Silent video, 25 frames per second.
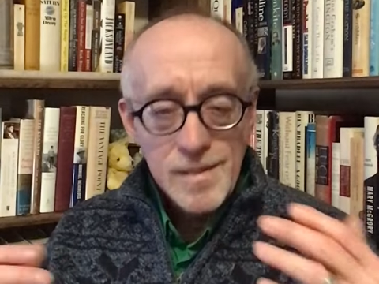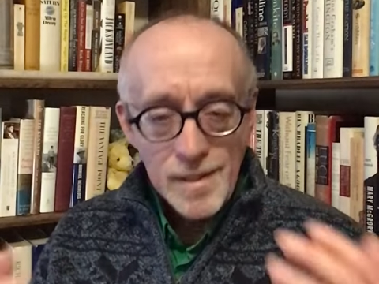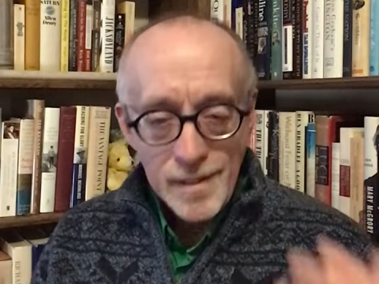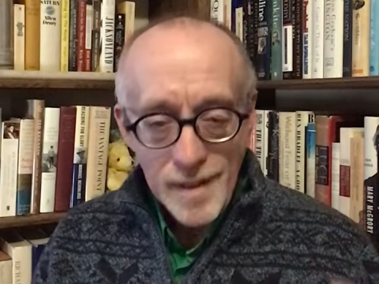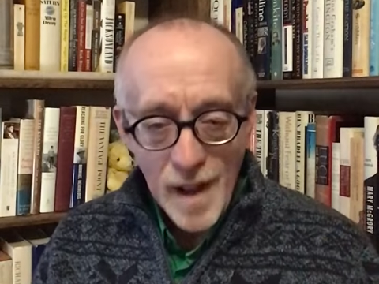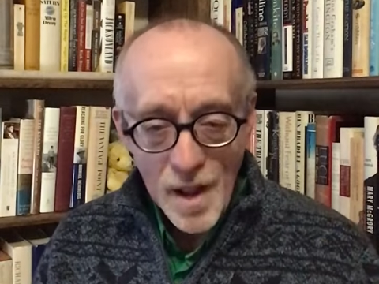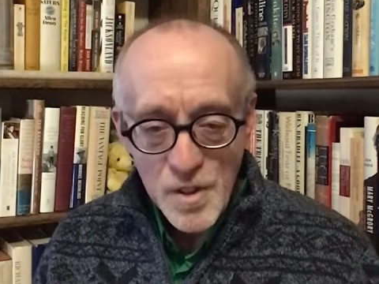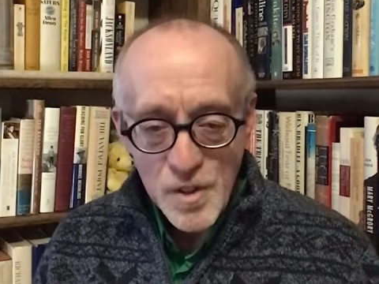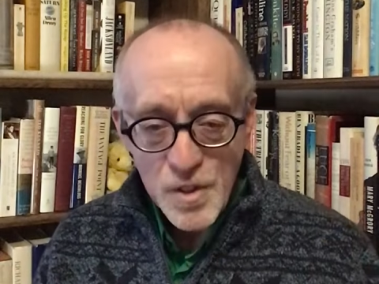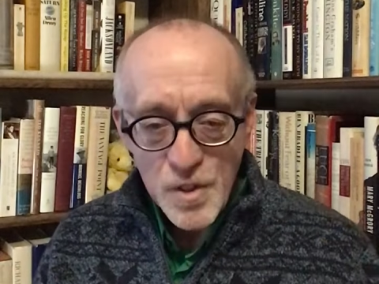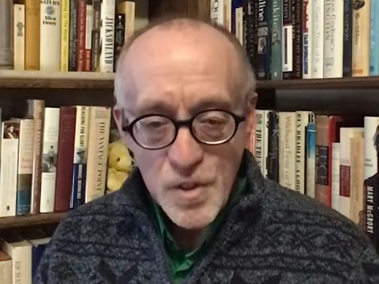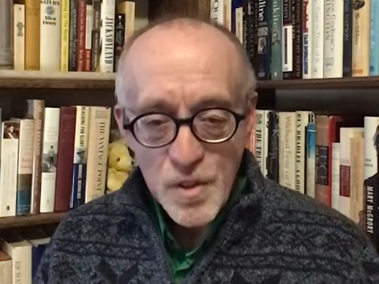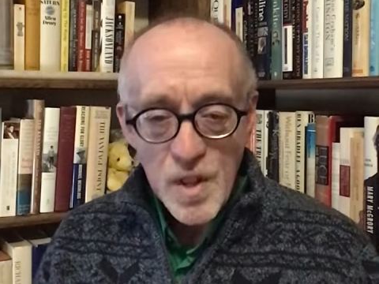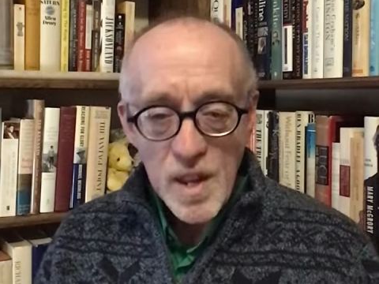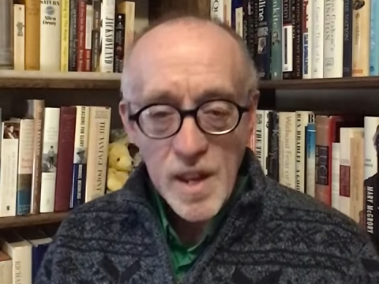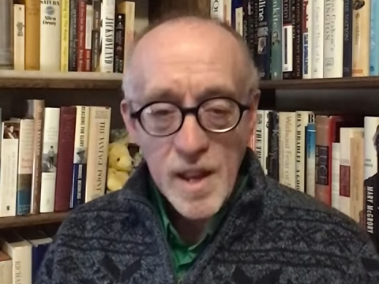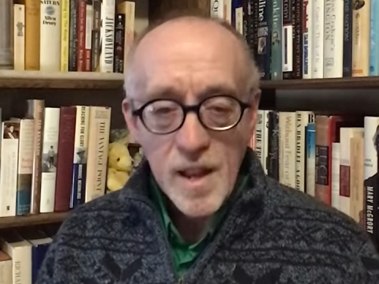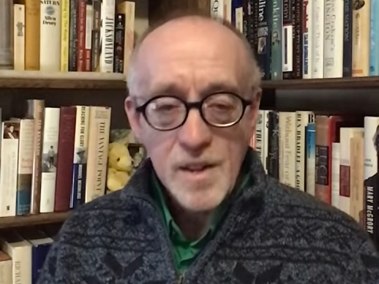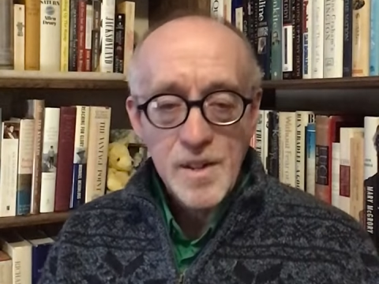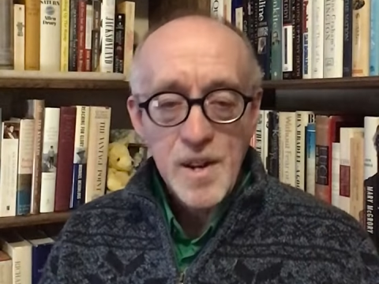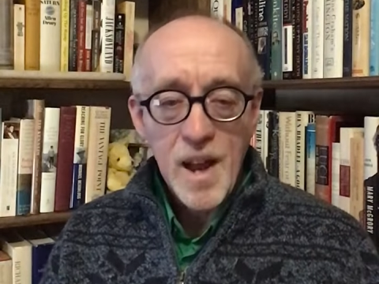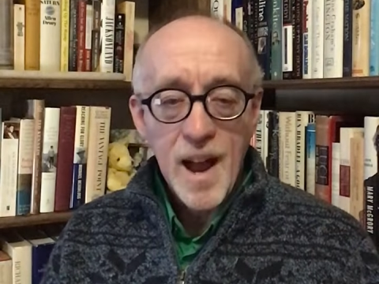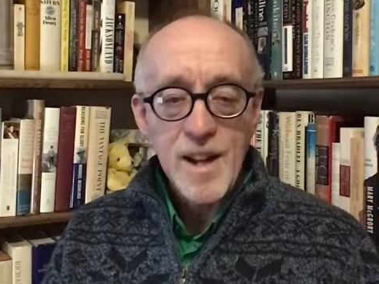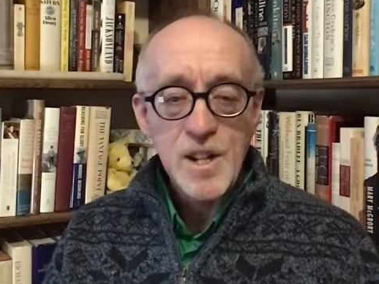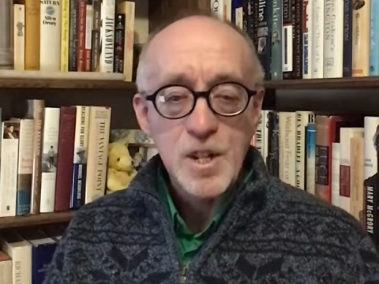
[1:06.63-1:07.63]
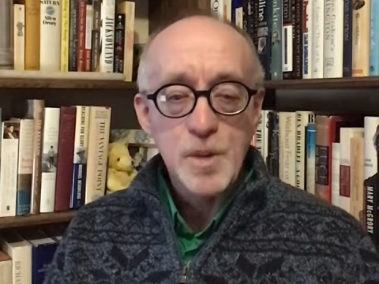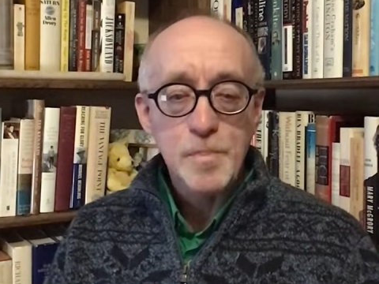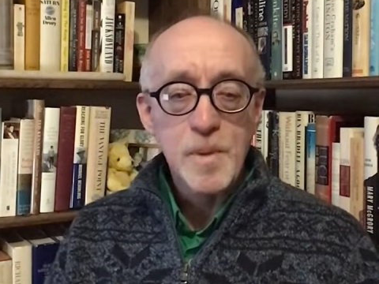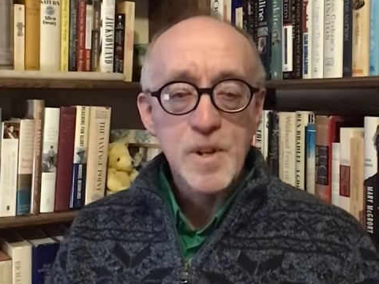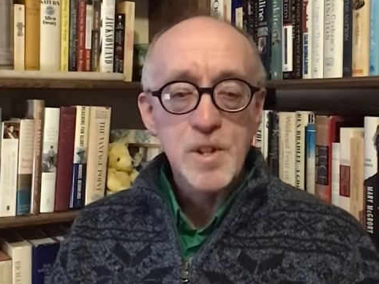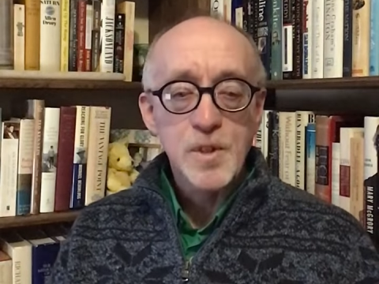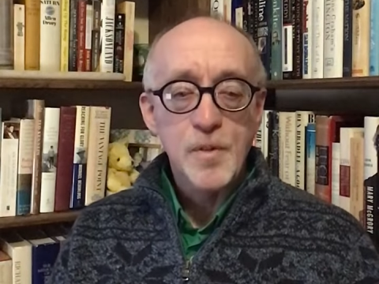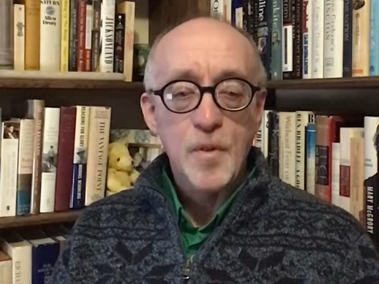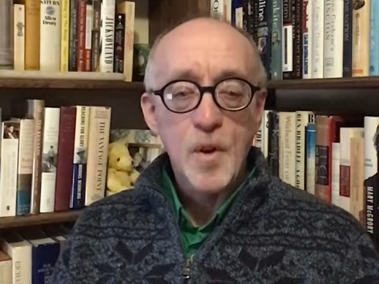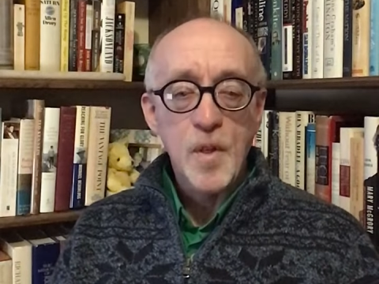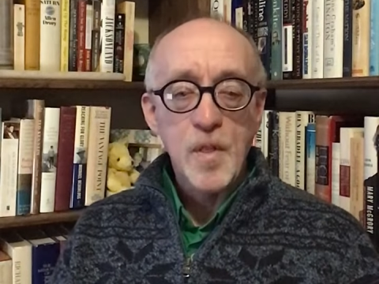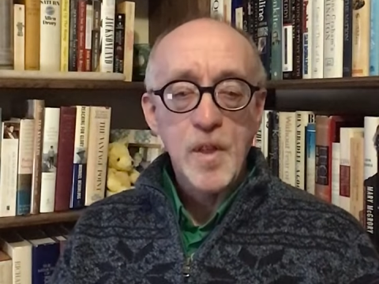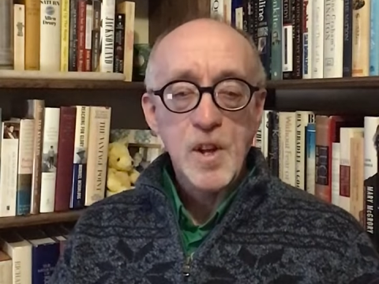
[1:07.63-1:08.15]
gets the
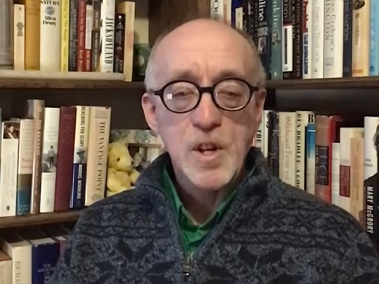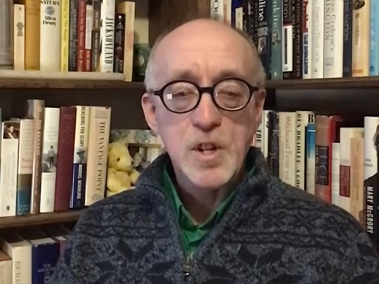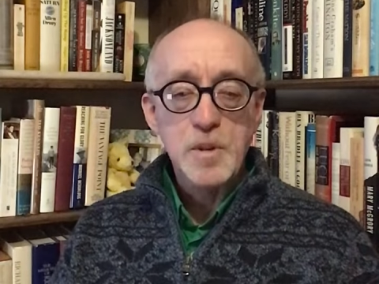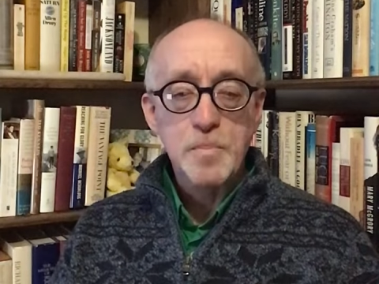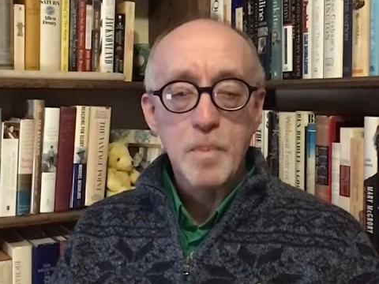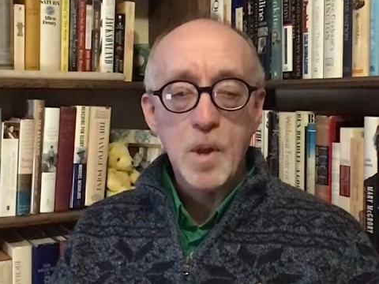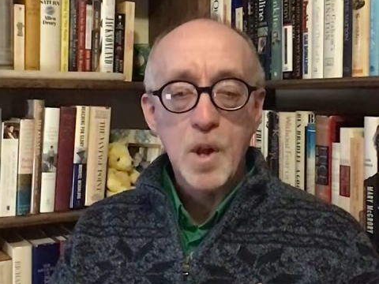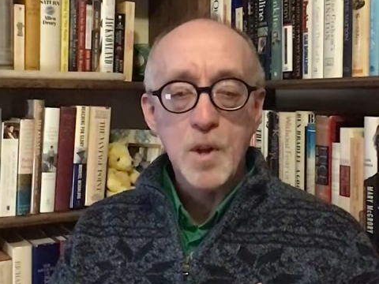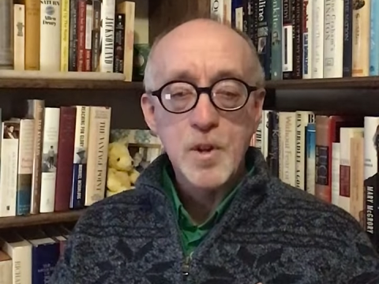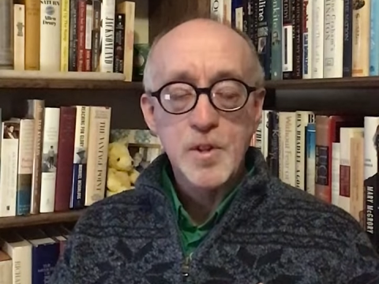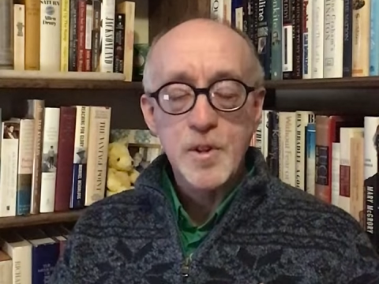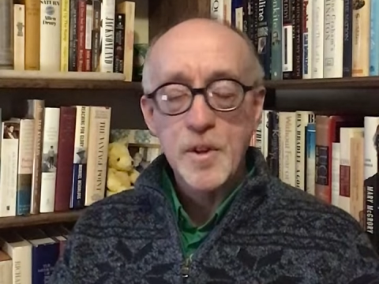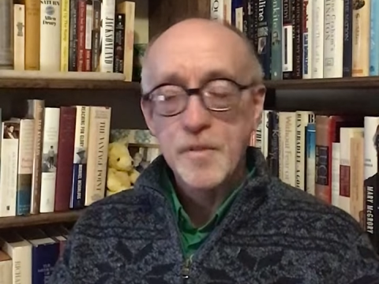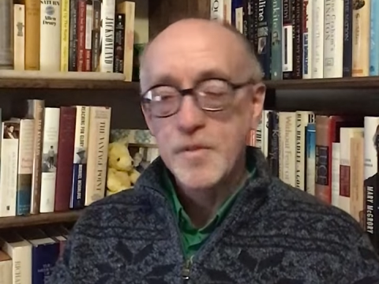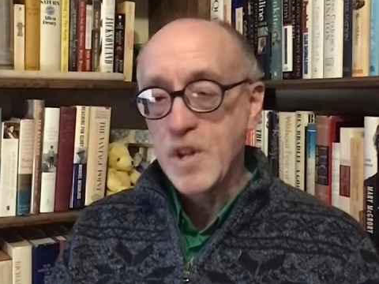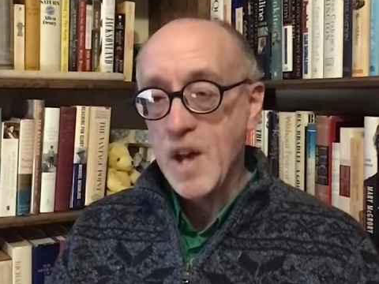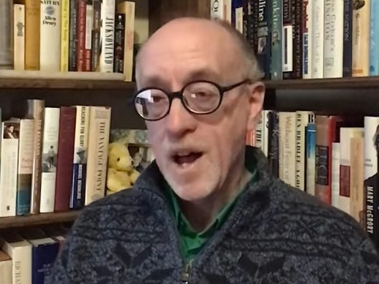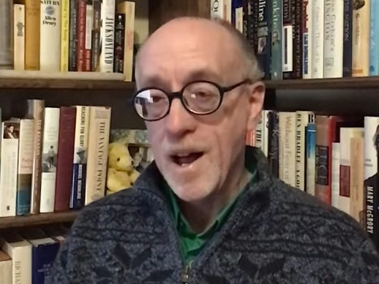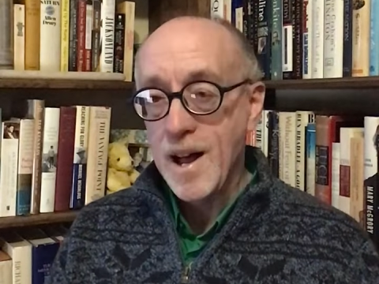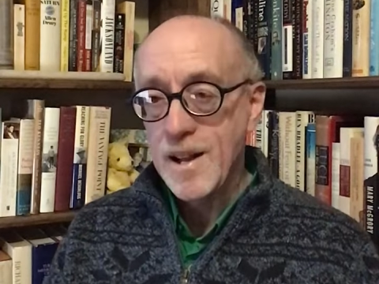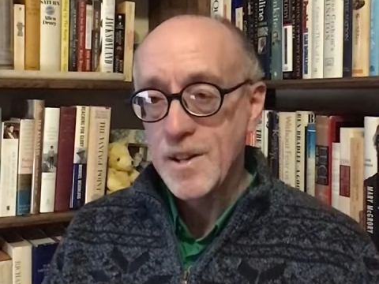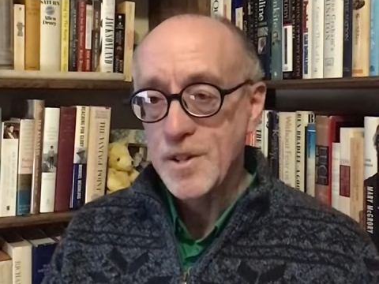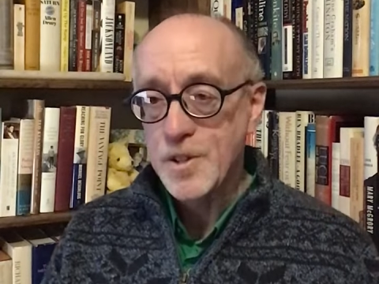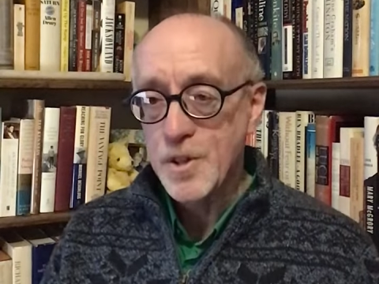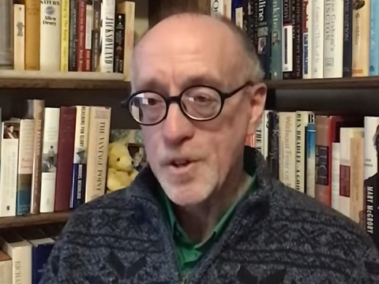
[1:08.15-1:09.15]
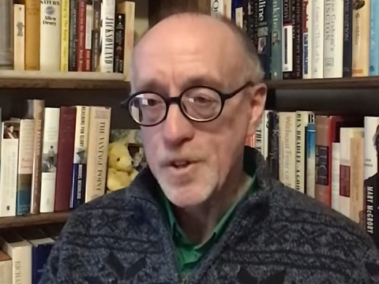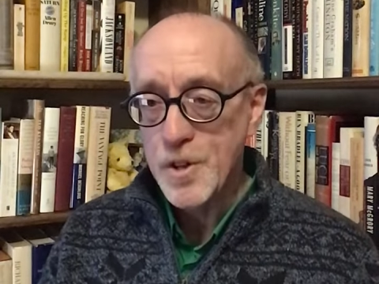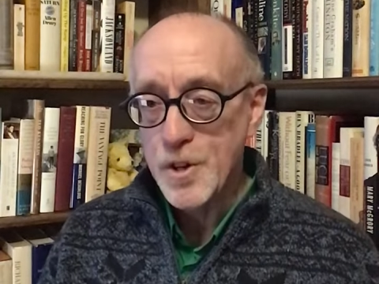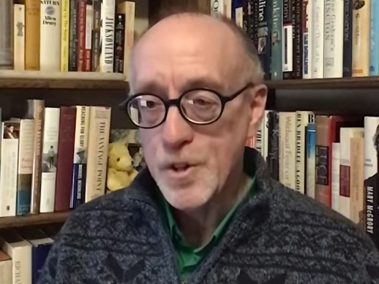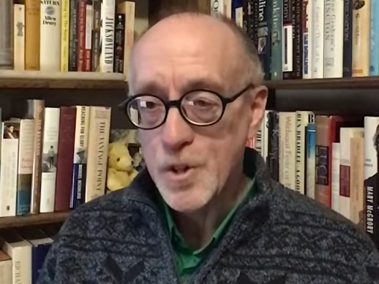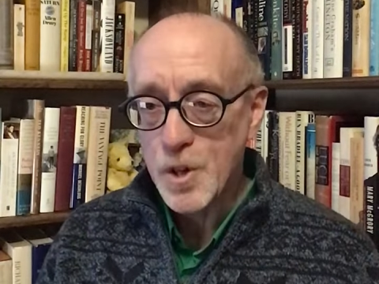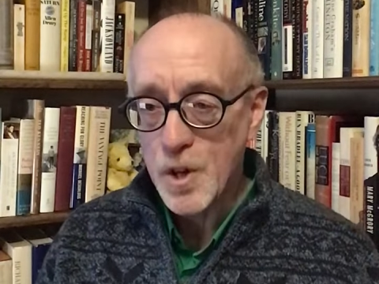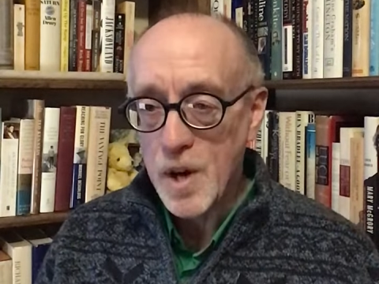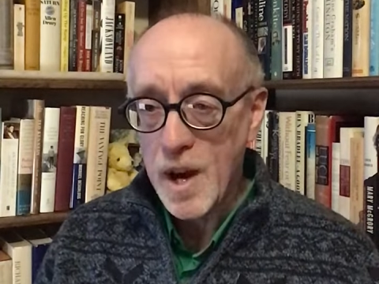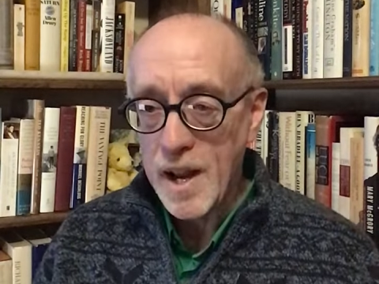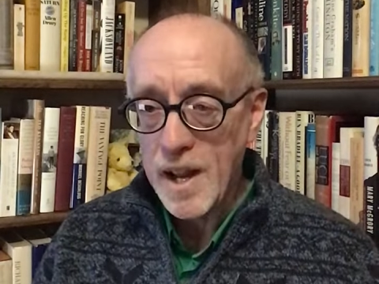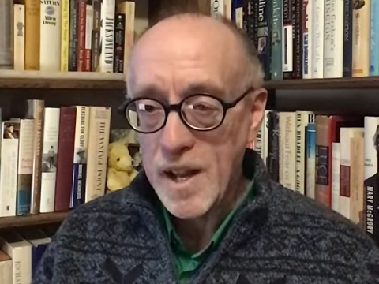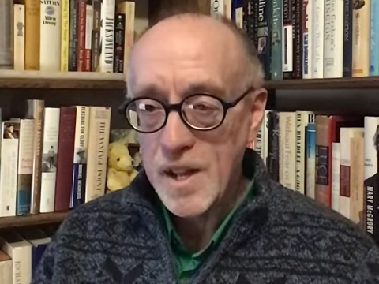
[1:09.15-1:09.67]
attachments for the explosives onto the
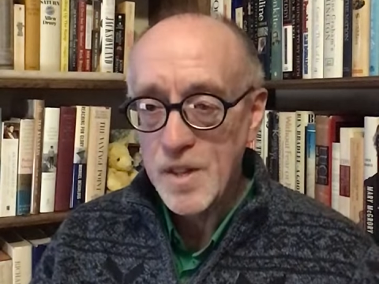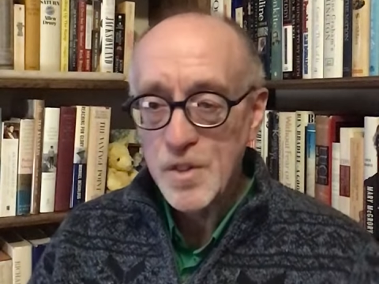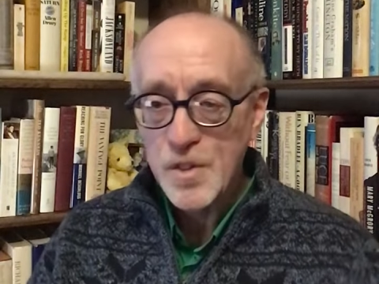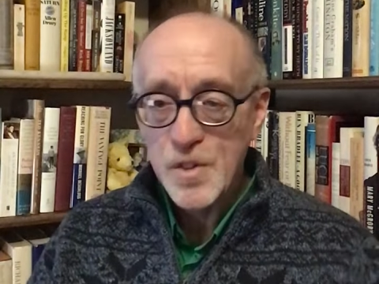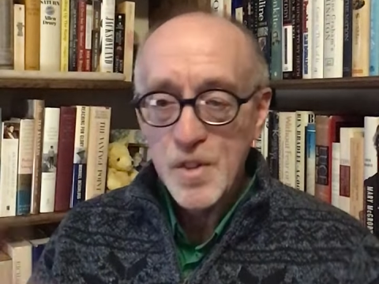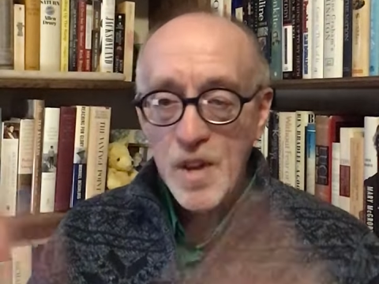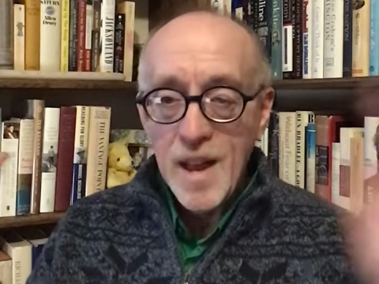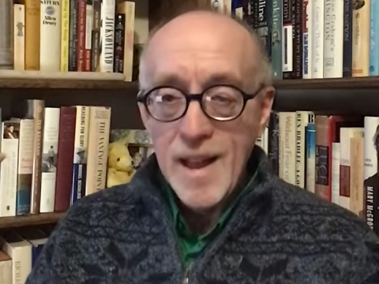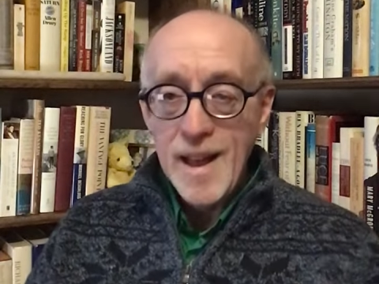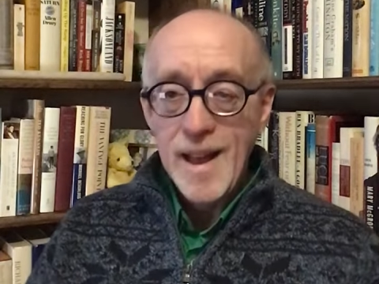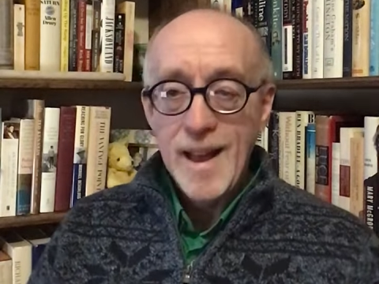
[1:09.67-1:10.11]
trains,